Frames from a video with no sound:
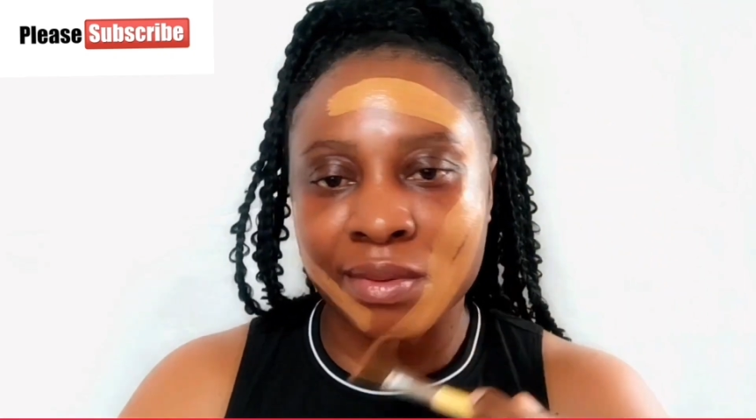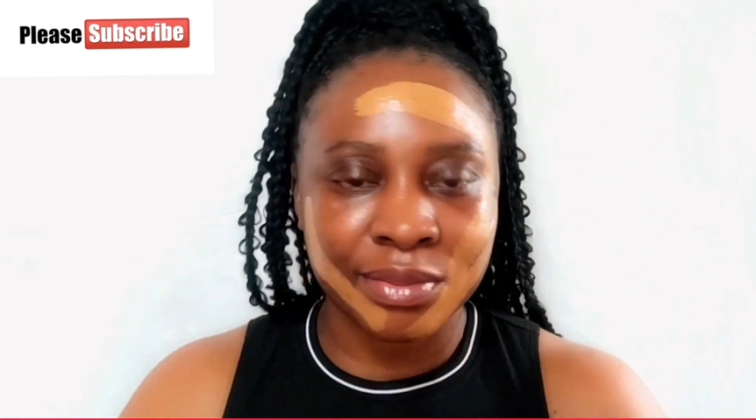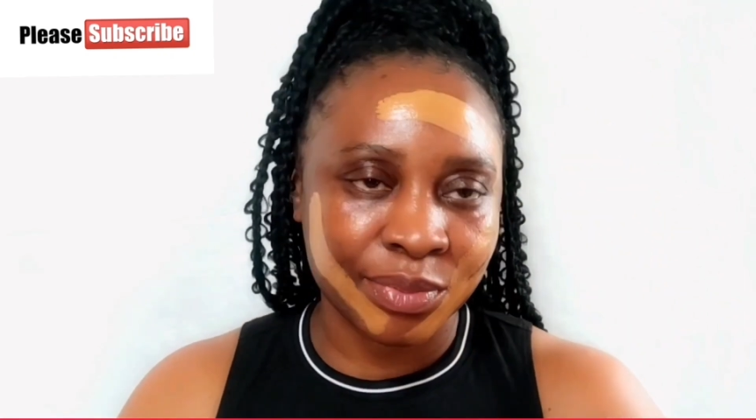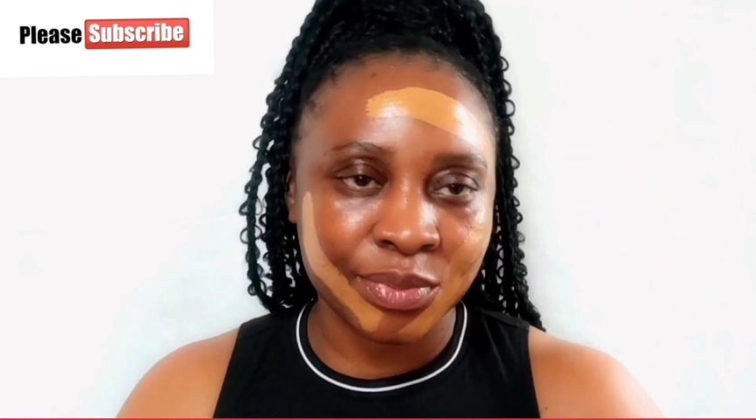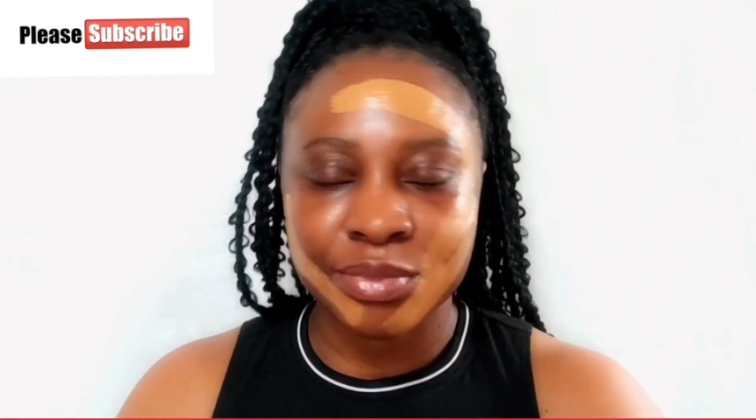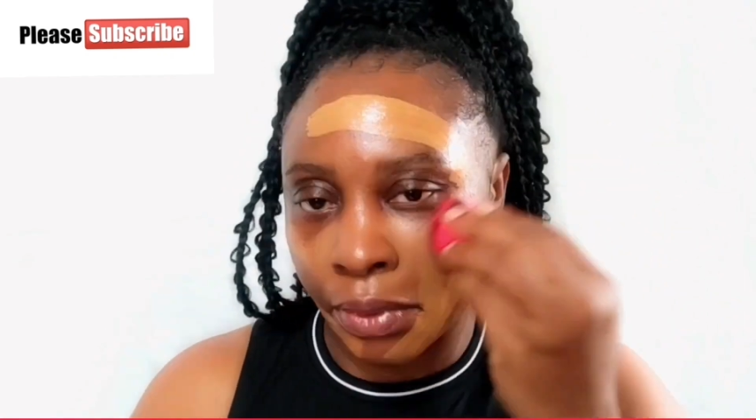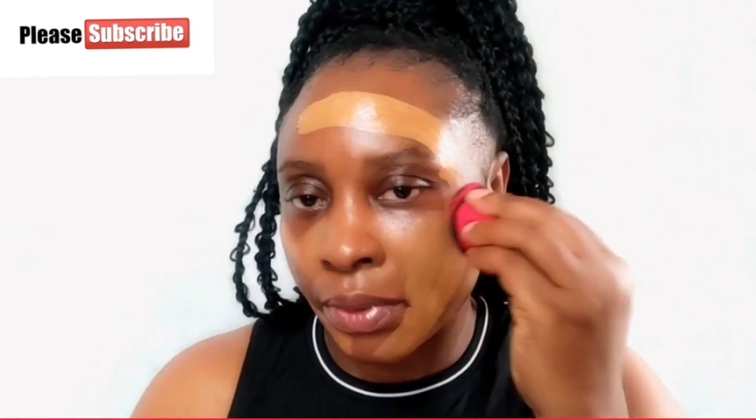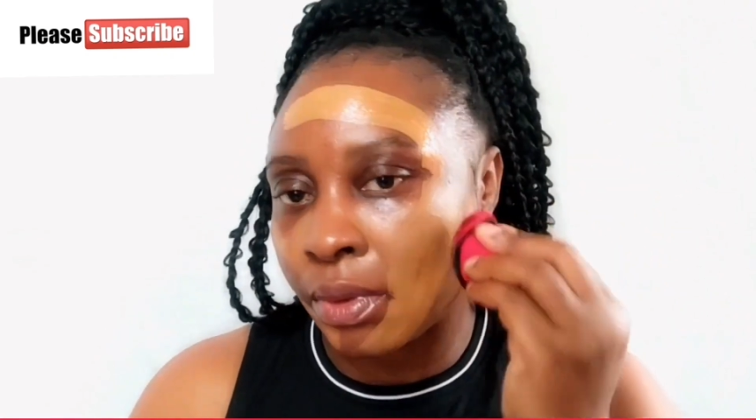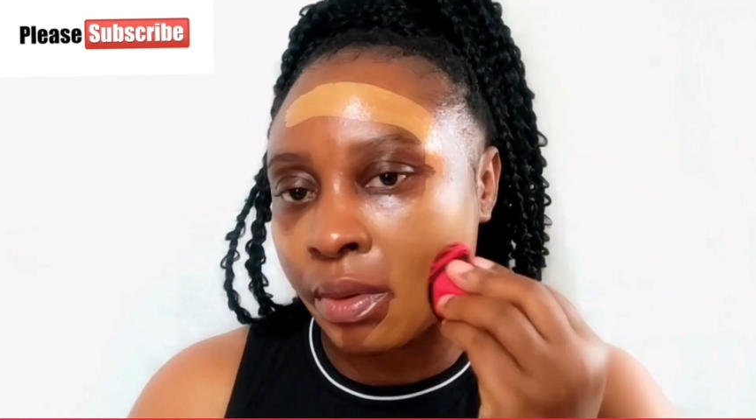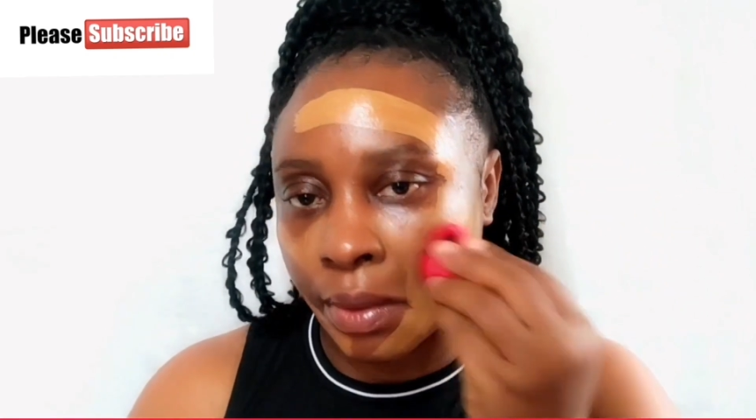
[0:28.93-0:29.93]

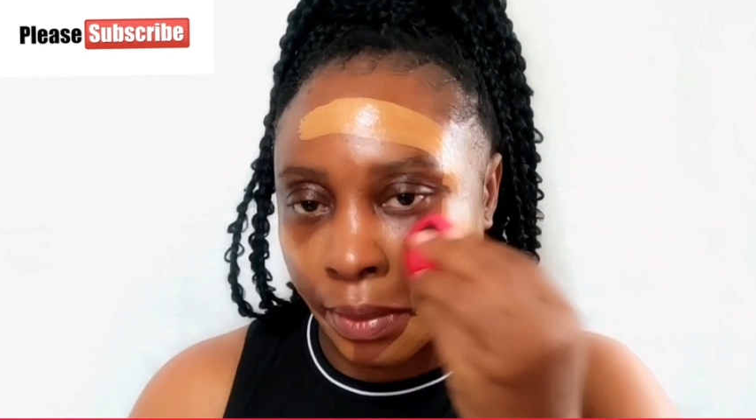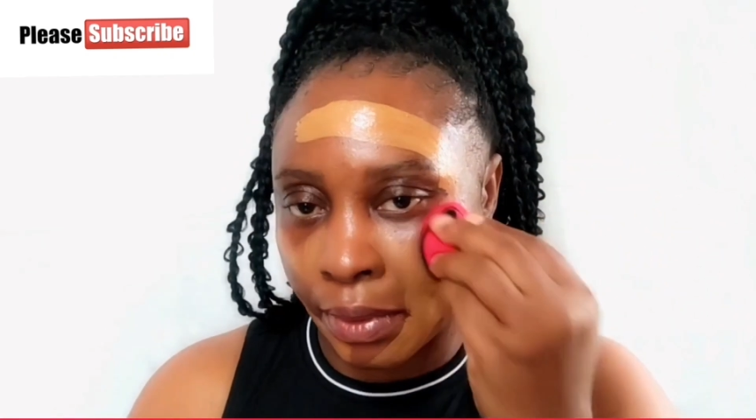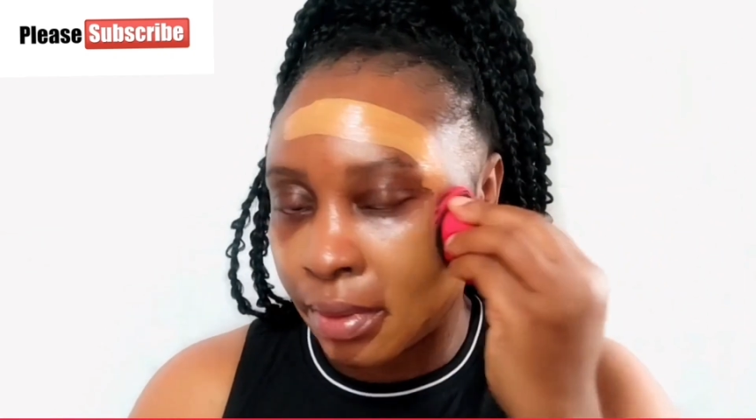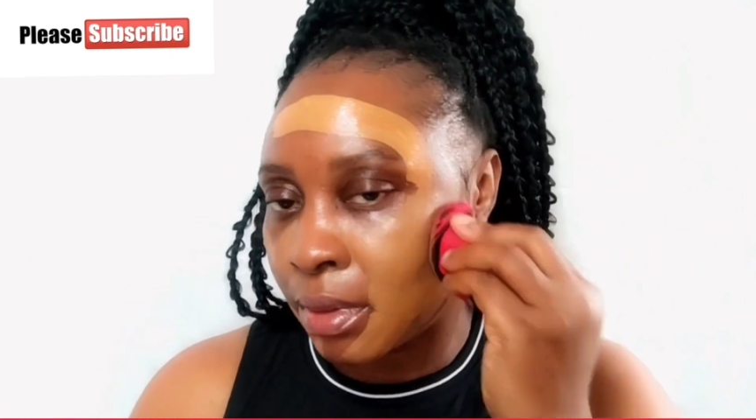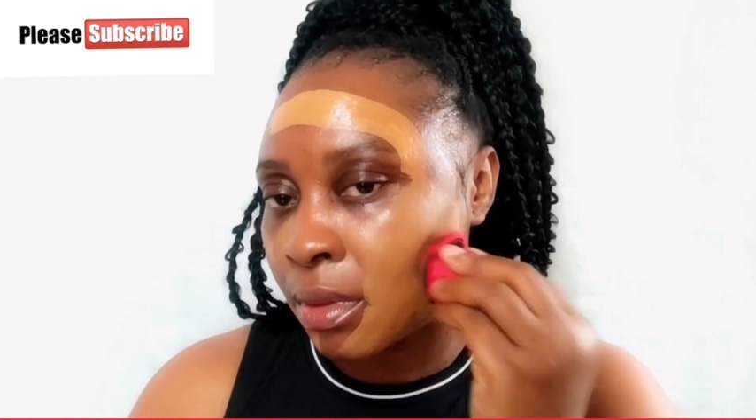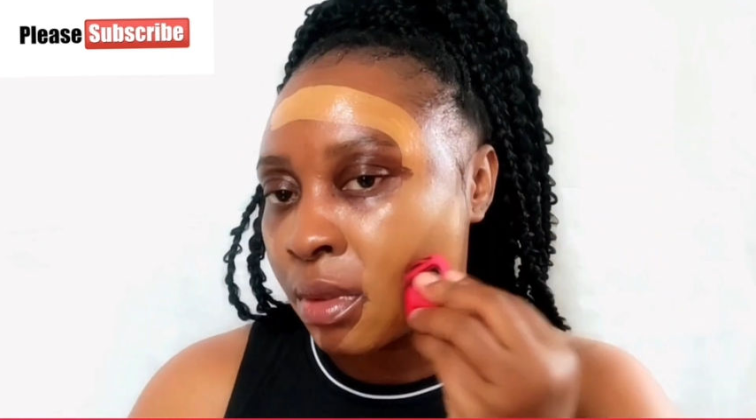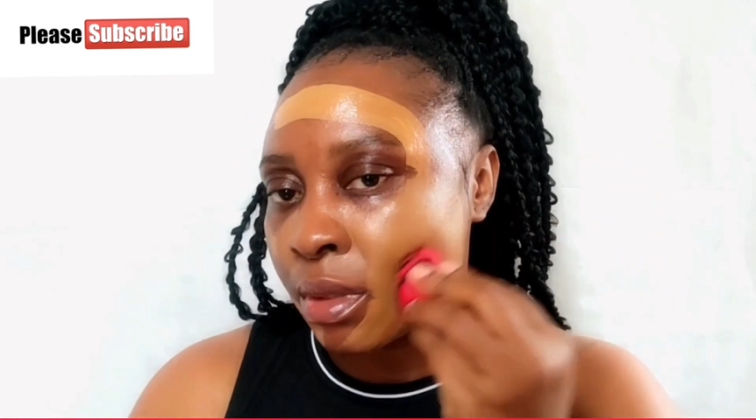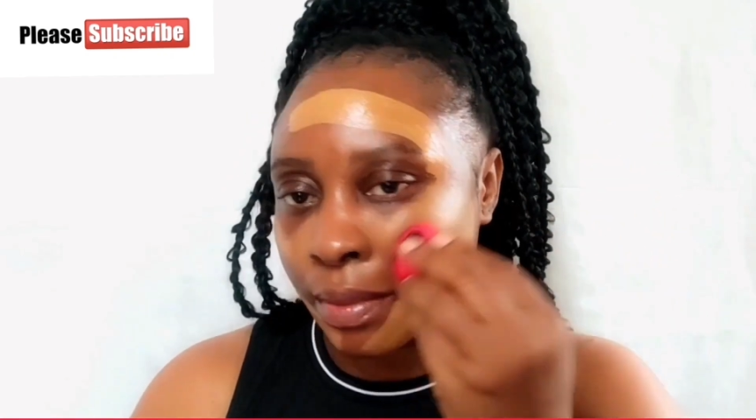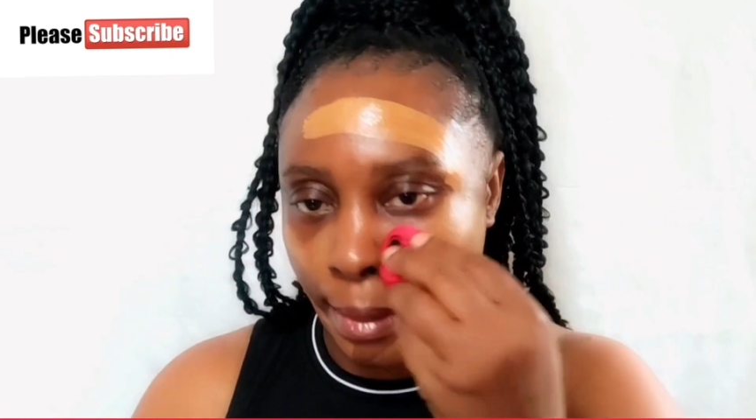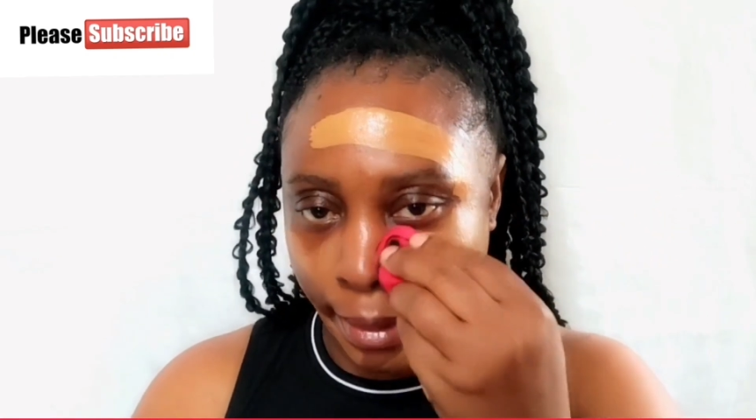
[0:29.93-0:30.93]
Please don't forget to
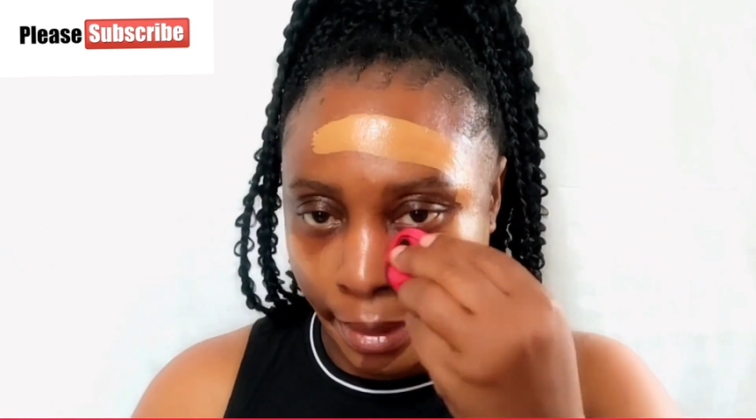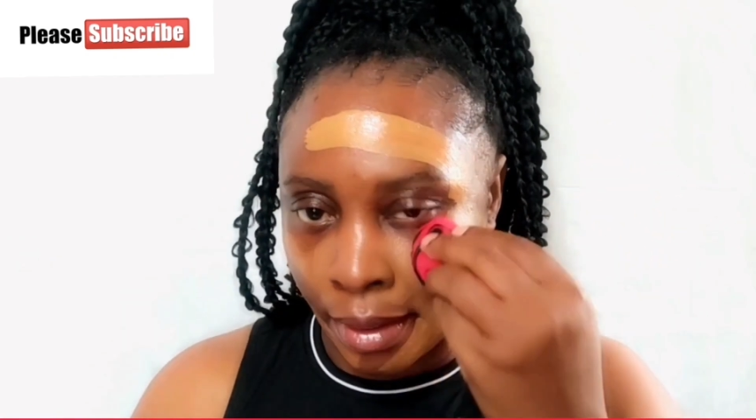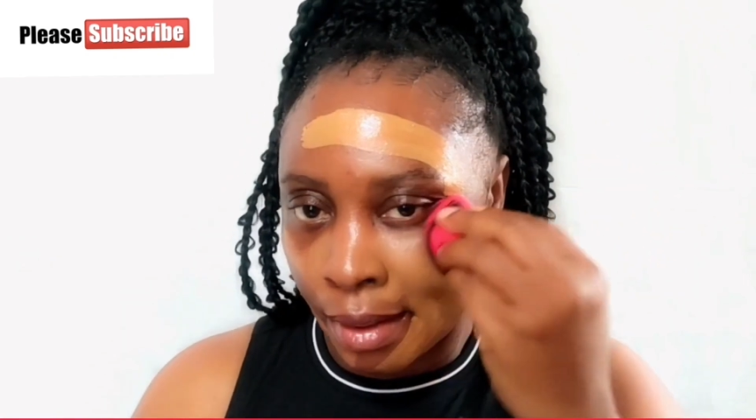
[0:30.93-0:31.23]
support